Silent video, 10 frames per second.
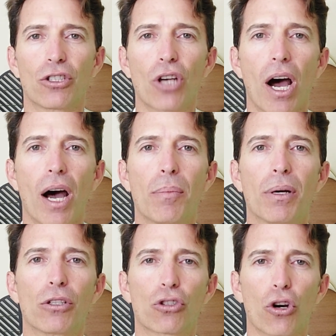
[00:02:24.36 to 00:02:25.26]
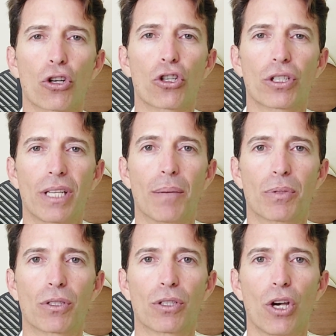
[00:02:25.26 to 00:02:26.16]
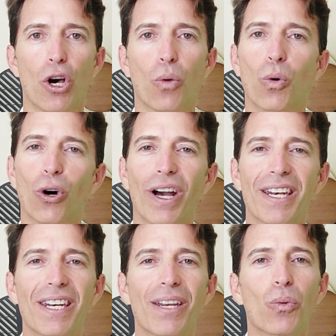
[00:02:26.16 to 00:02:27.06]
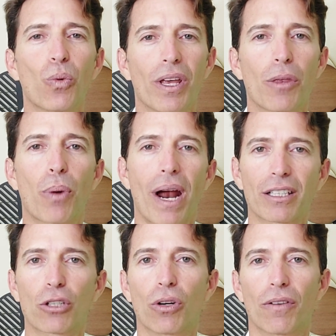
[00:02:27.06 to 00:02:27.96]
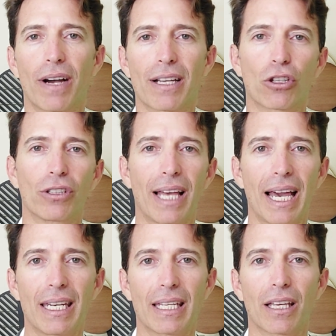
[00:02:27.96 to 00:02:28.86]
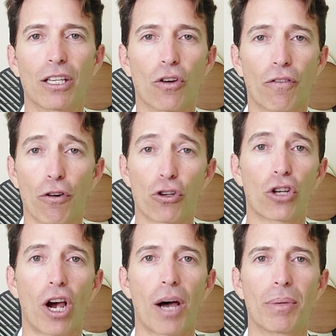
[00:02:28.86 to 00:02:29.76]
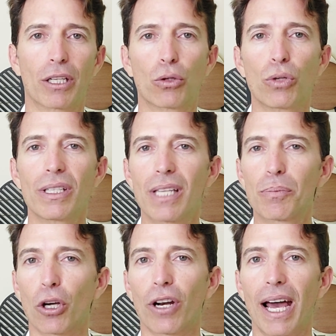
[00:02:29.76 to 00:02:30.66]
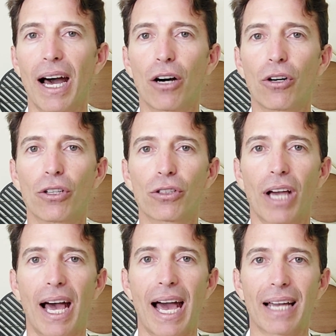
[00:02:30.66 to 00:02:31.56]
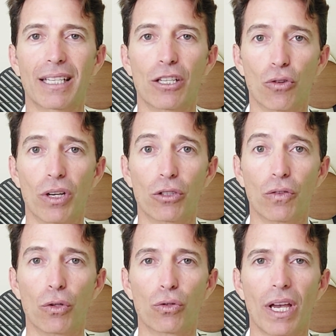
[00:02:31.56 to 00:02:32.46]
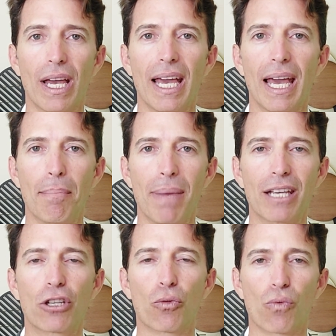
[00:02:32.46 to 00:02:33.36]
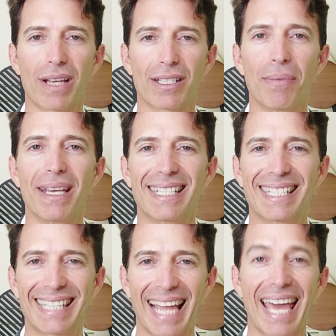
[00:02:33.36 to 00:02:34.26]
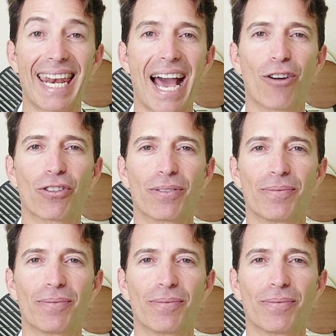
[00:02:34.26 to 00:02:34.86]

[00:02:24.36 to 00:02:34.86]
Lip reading: Job search tips. We'll end with practical advice on landing your first job, including tips on how to act in your interviews and make your resume stand out.